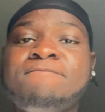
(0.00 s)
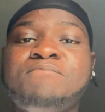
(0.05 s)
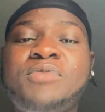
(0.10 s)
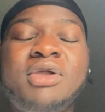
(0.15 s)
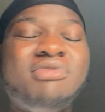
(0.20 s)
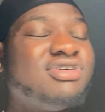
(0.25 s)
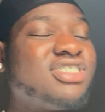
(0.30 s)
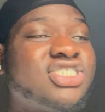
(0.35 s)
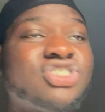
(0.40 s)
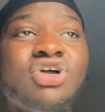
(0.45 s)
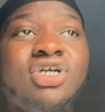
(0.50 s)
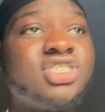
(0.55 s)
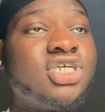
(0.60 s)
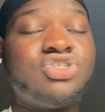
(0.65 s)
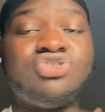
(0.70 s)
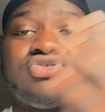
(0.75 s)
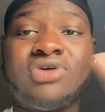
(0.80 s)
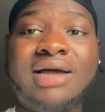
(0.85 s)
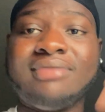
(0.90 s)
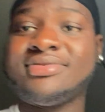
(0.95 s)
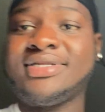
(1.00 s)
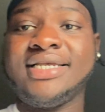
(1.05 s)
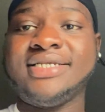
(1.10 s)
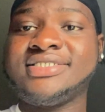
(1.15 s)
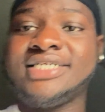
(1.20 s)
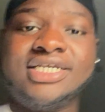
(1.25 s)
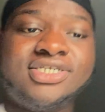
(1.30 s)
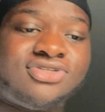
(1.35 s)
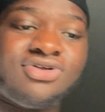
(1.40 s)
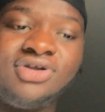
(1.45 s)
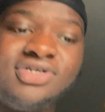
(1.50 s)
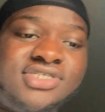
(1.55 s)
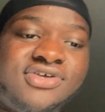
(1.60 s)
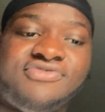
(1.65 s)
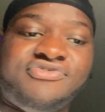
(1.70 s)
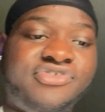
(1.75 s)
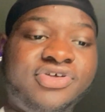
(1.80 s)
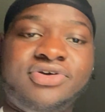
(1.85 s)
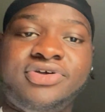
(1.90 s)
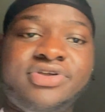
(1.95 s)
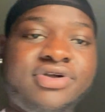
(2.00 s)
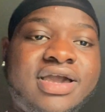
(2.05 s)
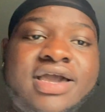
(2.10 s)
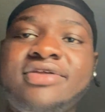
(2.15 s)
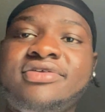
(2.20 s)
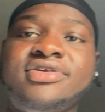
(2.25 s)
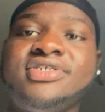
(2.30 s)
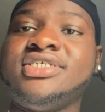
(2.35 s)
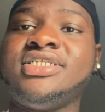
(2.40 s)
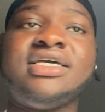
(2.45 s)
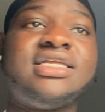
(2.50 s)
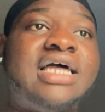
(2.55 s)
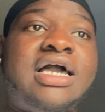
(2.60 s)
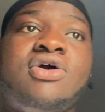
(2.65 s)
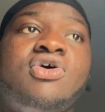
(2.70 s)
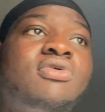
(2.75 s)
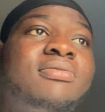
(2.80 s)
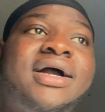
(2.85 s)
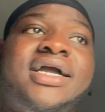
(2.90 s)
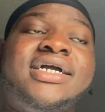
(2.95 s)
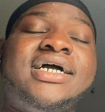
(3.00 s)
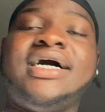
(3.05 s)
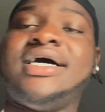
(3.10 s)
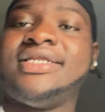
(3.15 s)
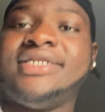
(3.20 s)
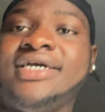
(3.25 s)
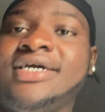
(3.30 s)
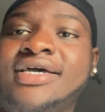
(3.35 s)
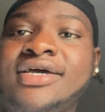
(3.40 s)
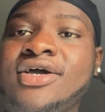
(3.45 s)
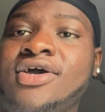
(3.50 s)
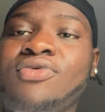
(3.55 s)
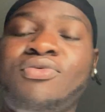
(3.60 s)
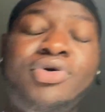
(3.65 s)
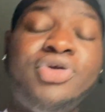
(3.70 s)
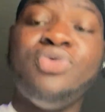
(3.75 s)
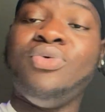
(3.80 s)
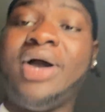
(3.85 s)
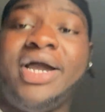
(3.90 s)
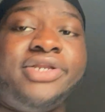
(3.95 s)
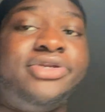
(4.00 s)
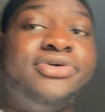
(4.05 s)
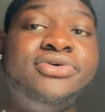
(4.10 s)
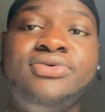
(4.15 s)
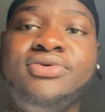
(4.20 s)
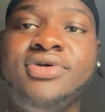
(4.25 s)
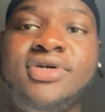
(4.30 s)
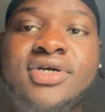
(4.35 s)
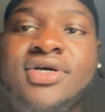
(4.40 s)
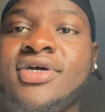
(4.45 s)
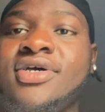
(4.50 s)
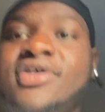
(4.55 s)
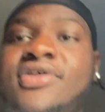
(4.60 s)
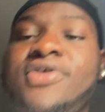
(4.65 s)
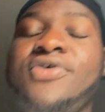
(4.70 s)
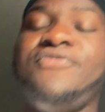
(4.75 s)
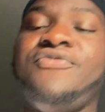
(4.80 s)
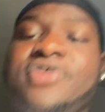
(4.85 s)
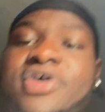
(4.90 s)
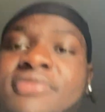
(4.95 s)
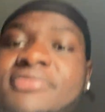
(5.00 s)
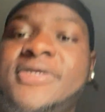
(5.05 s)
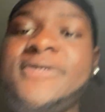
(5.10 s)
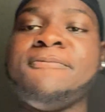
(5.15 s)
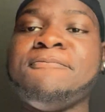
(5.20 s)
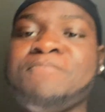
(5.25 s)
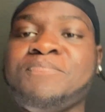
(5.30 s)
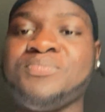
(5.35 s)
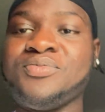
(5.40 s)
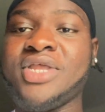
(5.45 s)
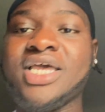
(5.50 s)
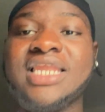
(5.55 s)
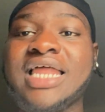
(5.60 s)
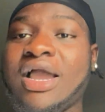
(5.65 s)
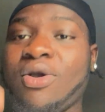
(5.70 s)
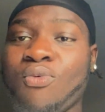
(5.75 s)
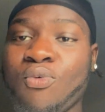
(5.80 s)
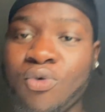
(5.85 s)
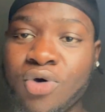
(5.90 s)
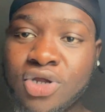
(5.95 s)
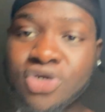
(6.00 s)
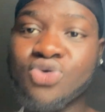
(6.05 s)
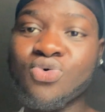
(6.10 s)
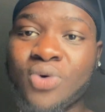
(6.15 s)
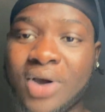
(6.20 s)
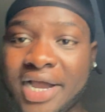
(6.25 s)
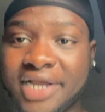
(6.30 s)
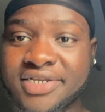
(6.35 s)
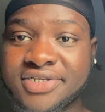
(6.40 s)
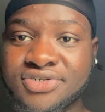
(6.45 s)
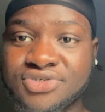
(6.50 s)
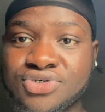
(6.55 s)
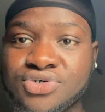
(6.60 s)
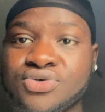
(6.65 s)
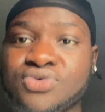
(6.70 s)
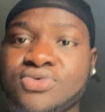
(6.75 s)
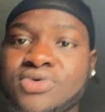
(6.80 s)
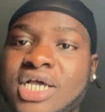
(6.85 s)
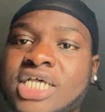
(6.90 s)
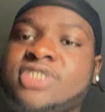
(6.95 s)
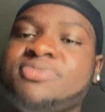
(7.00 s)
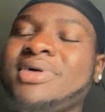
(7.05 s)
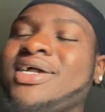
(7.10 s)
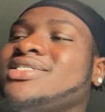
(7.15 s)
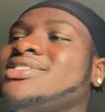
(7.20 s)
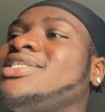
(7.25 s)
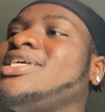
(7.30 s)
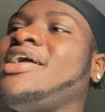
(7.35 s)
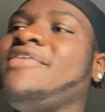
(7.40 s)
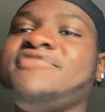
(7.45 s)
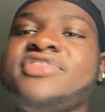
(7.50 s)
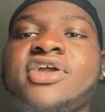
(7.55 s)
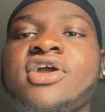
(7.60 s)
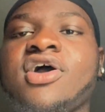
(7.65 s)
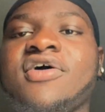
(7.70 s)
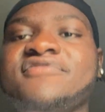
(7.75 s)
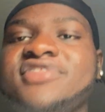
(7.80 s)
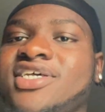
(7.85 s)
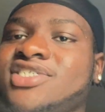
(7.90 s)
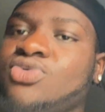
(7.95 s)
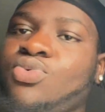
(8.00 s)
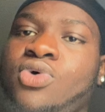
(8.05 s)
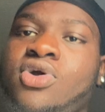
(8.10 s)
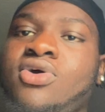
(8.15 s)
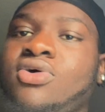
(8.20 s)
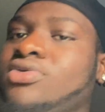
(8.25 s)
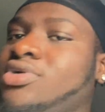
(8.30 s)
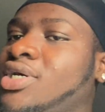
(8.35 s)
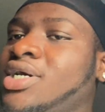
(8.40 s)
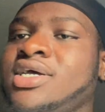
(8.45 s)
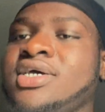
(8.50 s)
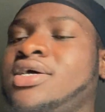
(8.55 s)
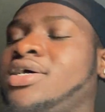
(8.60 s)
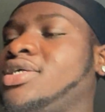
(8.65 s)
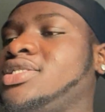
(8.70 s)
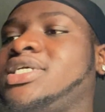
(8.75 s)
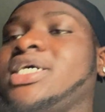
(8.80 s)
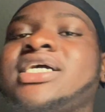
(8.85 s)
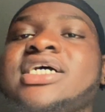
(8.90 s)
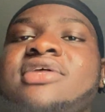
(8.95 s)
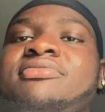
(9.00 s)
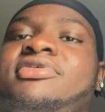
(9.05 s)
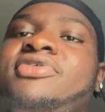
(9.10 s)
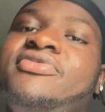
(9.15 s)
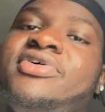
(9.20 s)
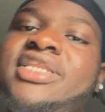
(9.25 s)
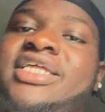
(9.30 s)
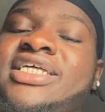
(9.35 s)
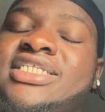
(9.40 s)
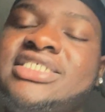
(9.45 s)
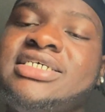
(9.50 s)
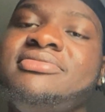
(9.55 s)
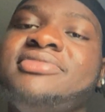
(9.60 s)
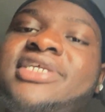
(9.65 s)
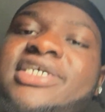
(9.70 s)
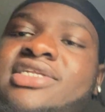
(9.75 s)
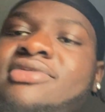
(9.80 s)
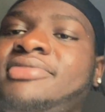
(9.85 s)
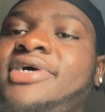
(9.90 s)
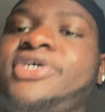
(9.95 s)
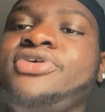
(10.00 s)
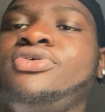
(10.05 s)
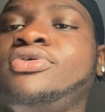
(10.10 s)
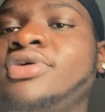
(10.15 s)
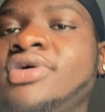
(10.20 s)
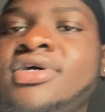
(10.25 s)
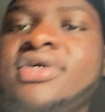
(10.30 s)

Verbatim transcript: People just start to drop things. They start to feel your energy. They're like, oh my God, what do I do? You feel me? They're like, what do I do? Especially if they're of this world, they're going to be really intimidated by you.